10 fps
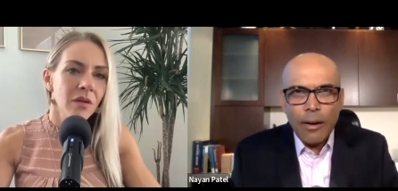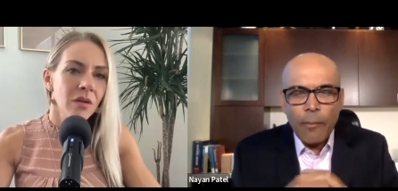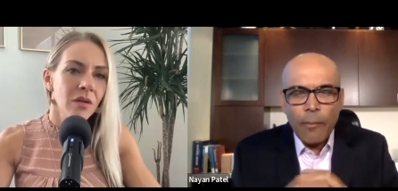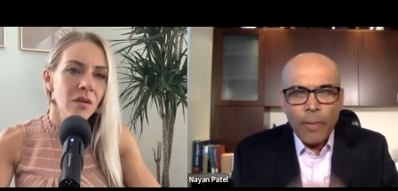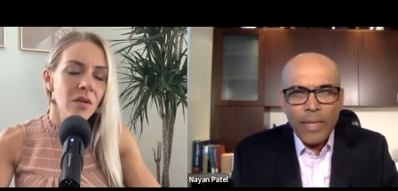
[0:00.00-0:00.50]

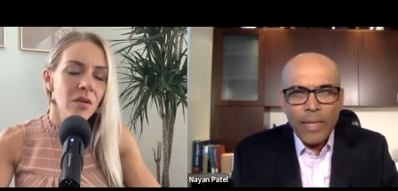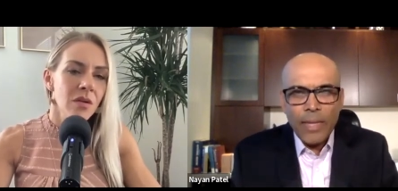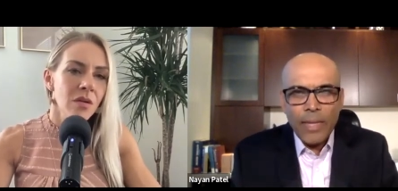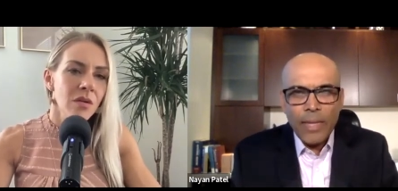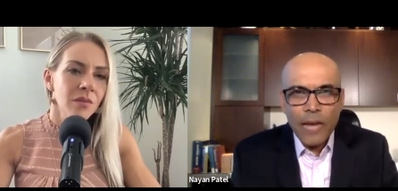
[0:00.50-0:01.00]
Speaker 1: apply the
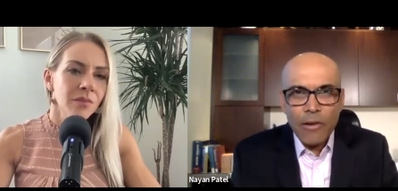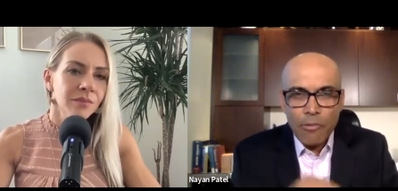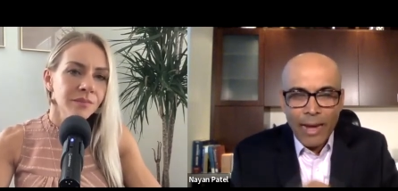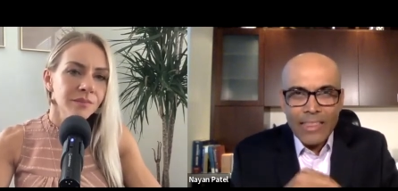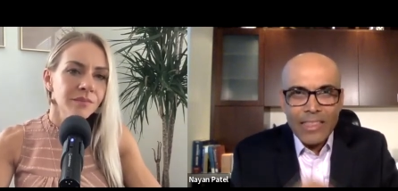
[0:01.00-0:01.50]

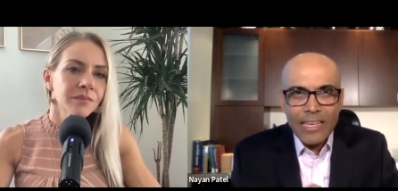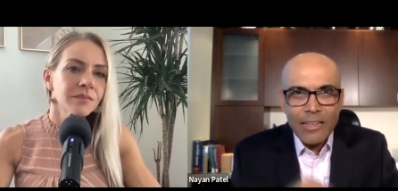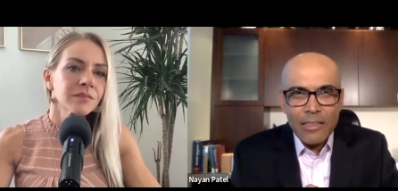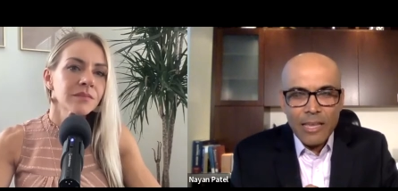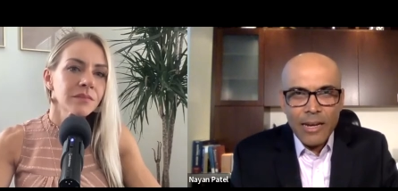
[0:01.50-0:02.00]
glutathione right
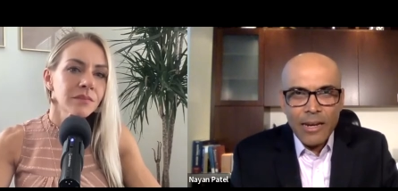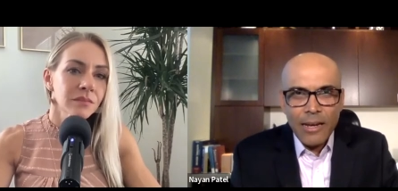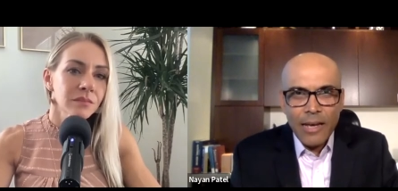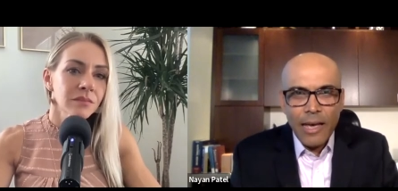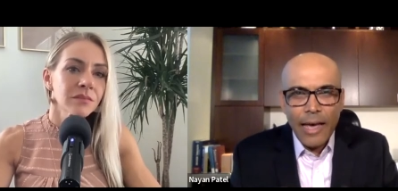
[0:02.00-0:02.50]
there and
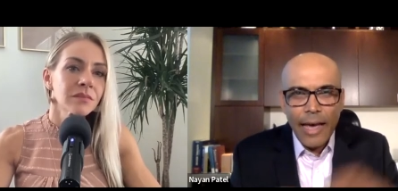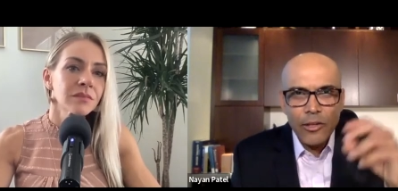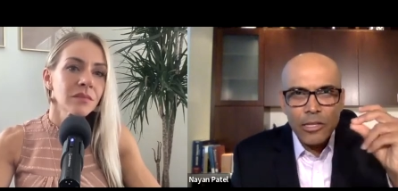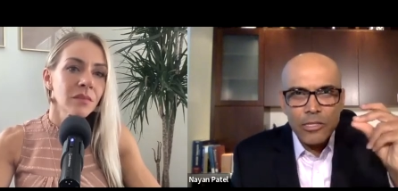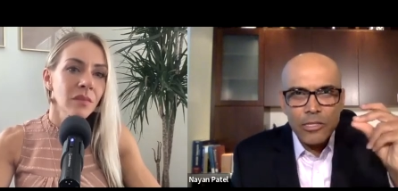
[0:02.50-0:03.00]
there, and
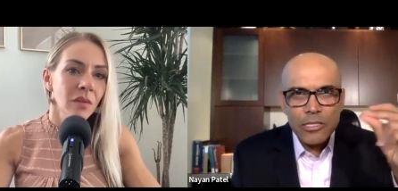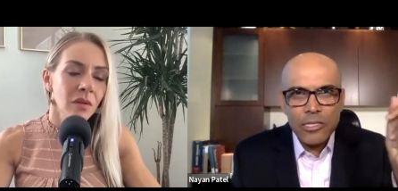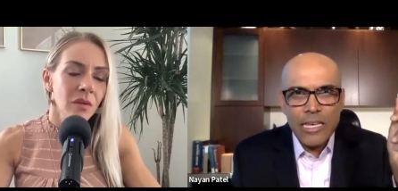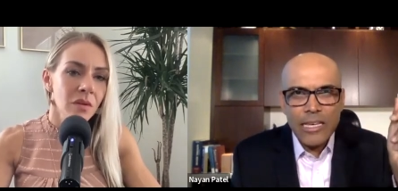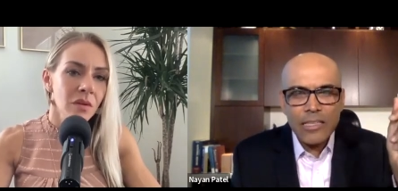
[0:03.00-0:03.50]
you can
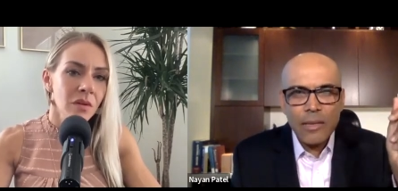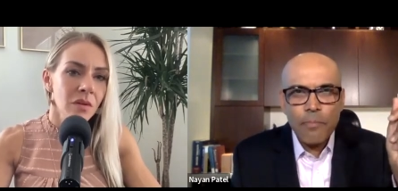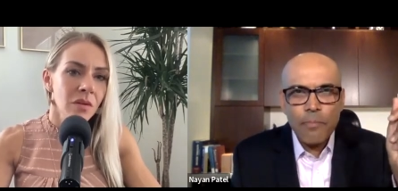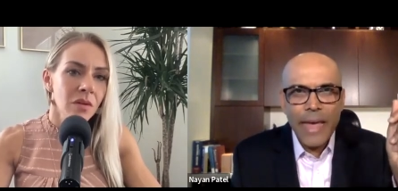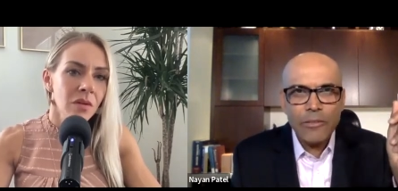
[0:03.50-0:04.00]
see the
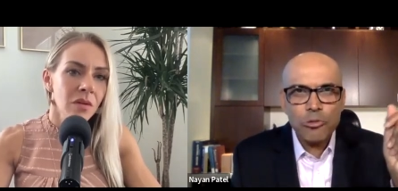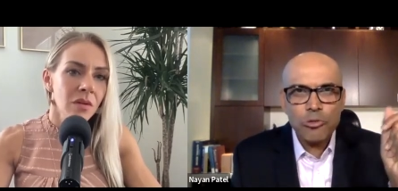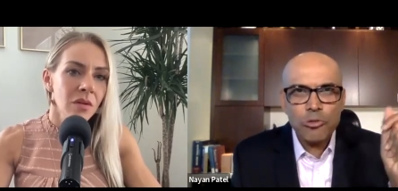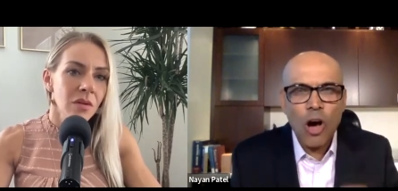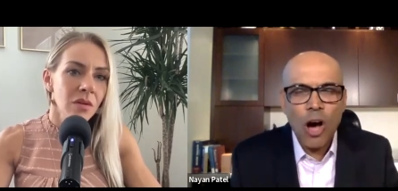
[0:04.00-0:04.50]
pain
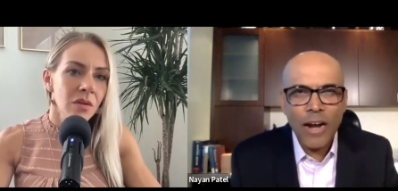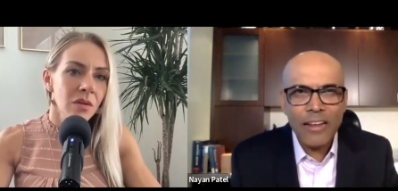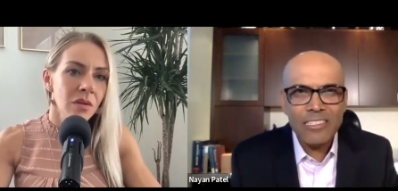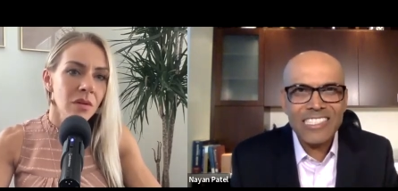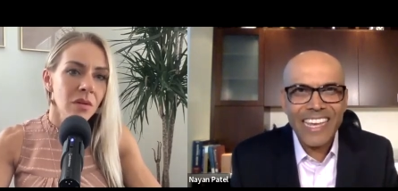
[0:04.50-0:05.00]
just gone
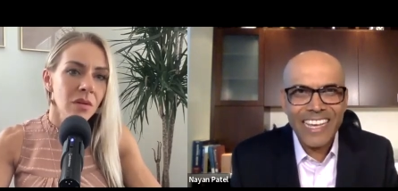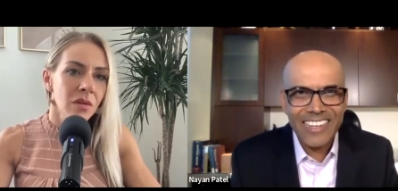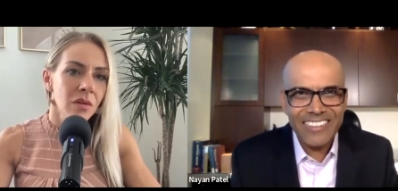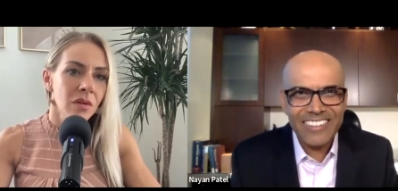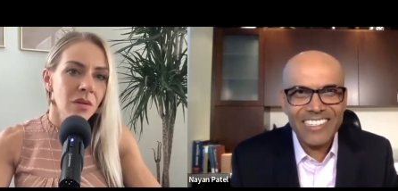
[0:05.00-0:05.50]
in
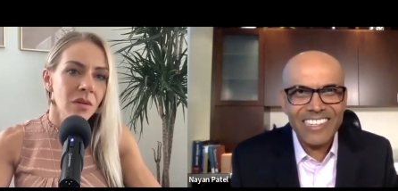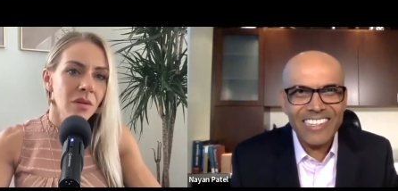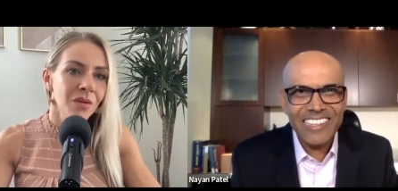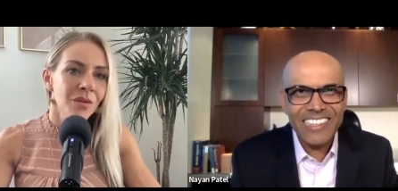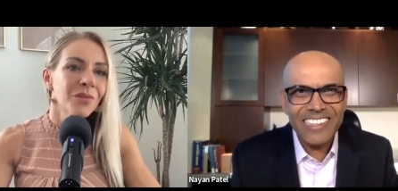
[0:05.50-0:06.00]
seconds.
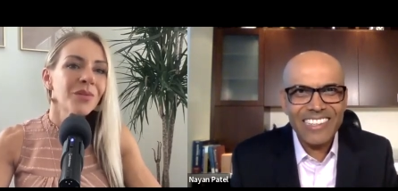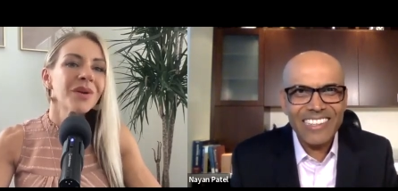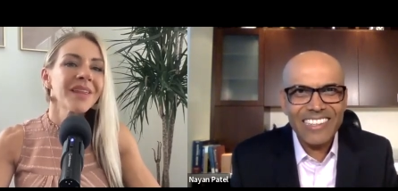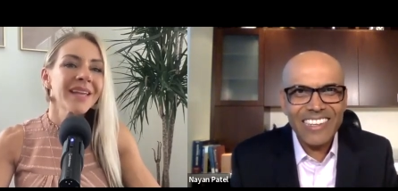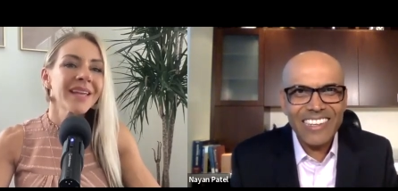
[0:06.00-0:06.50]

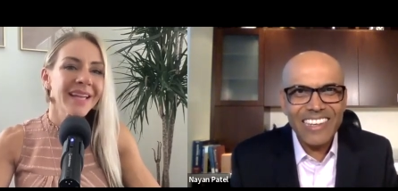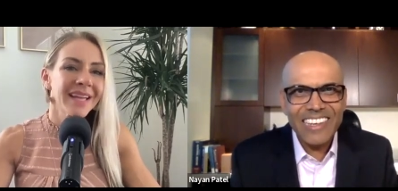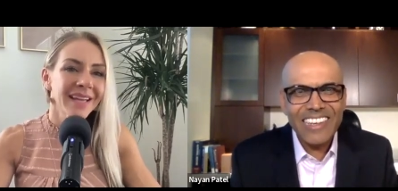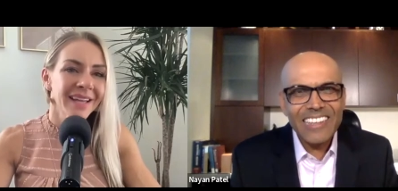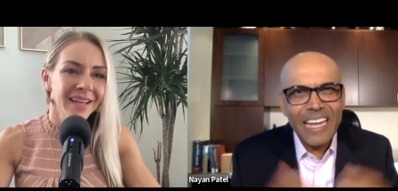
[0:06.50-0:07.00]
Speaker 2: Really?
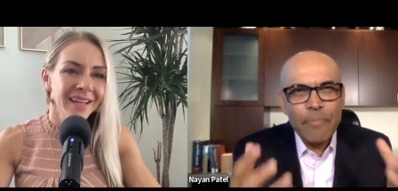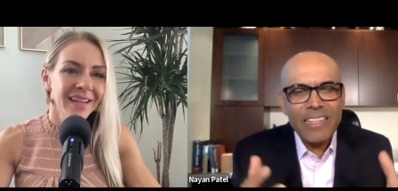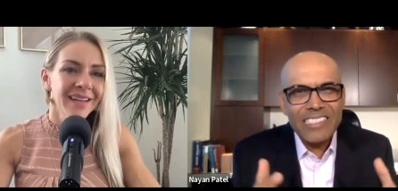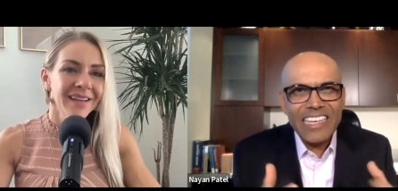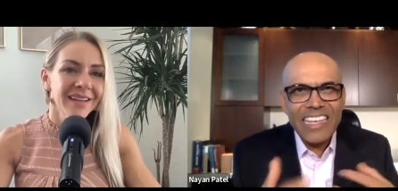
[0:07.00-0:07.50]
Speaker 1: That
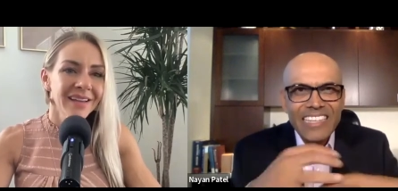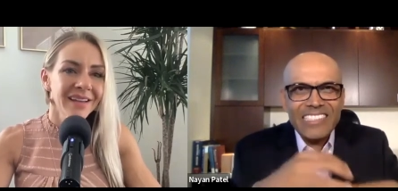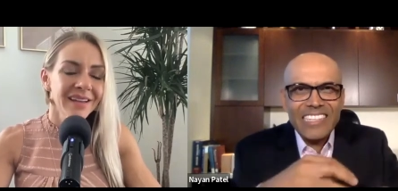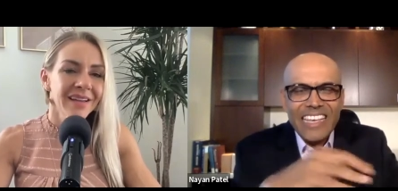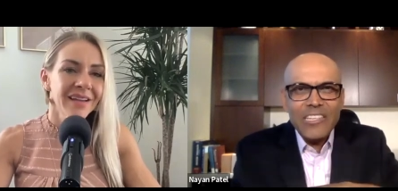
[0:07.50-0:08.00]
means it is
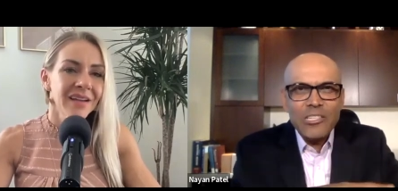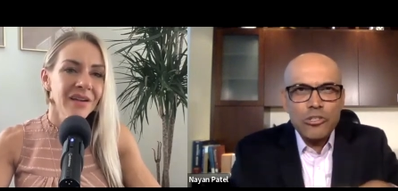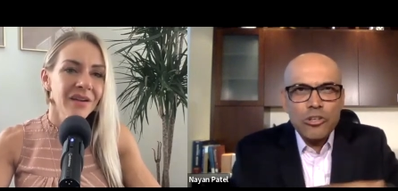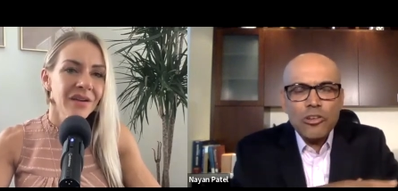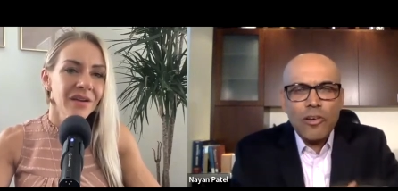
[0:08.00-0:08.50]
it is
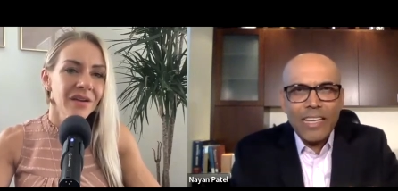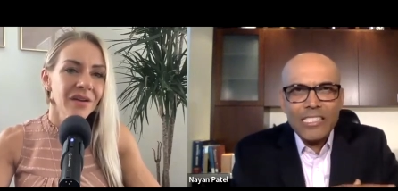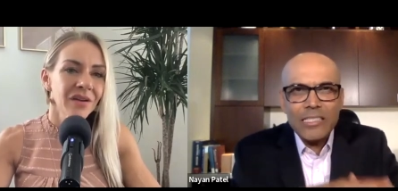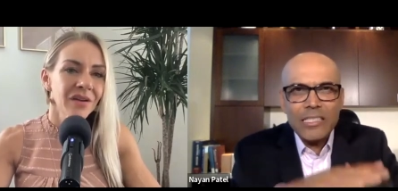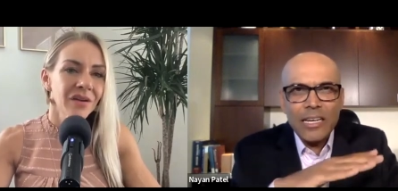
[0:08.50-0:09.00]

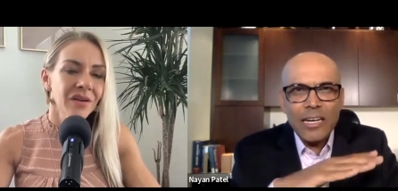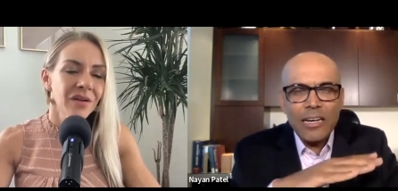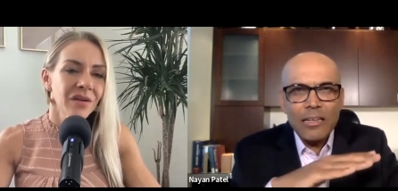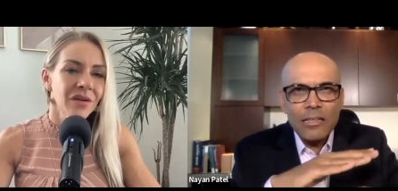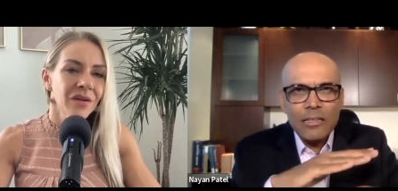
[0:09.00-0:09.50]
neutralizing the
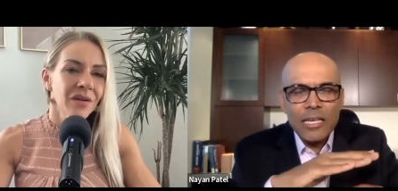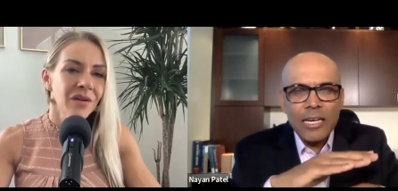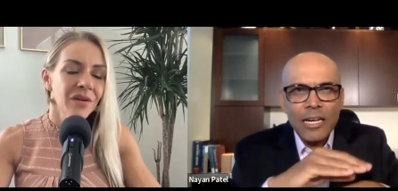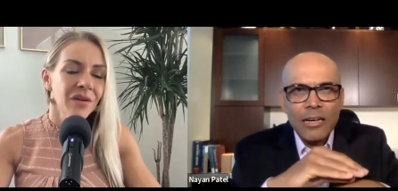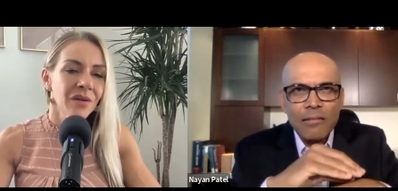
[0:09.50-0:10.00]

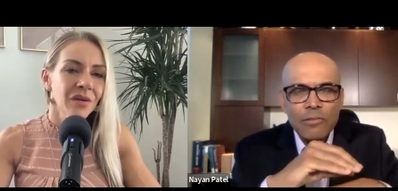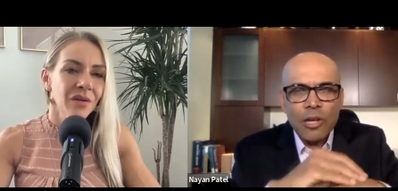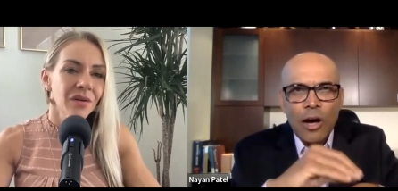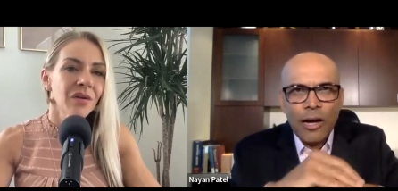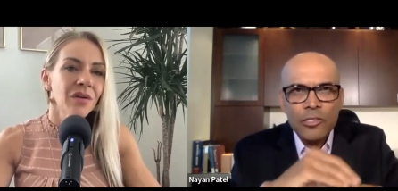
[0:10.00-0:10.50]
the the
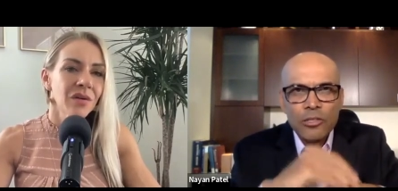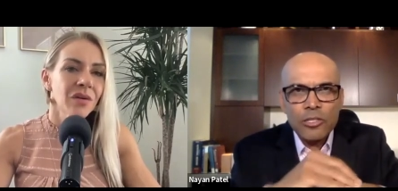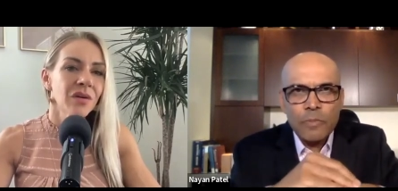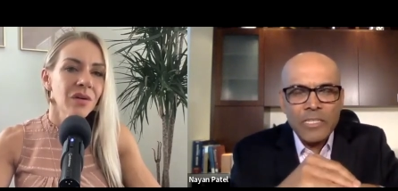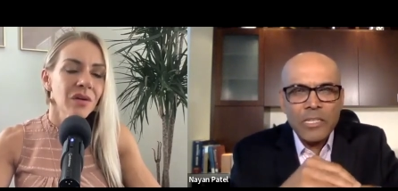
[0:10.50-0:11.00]
oxidative
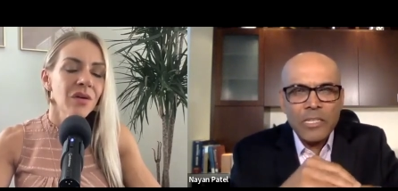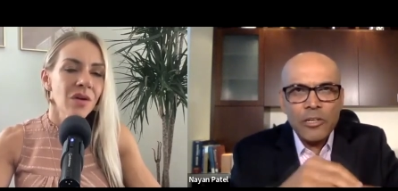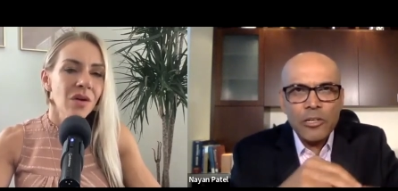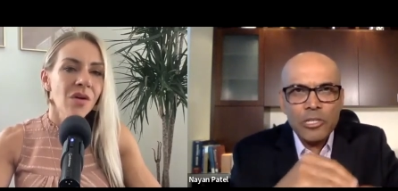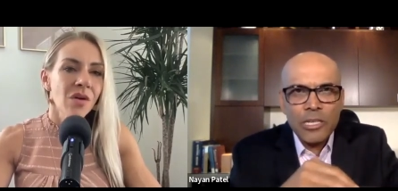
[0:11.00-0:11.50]
species under your
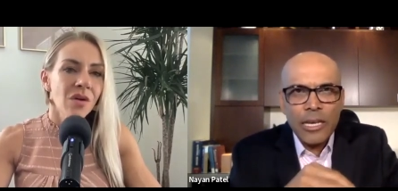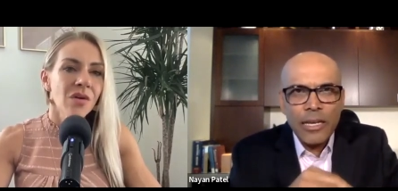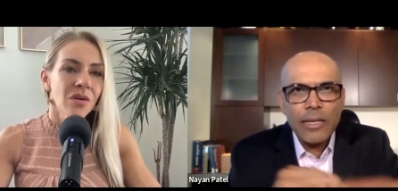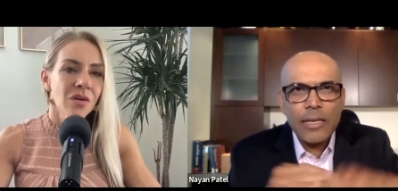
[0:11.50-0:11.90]
skin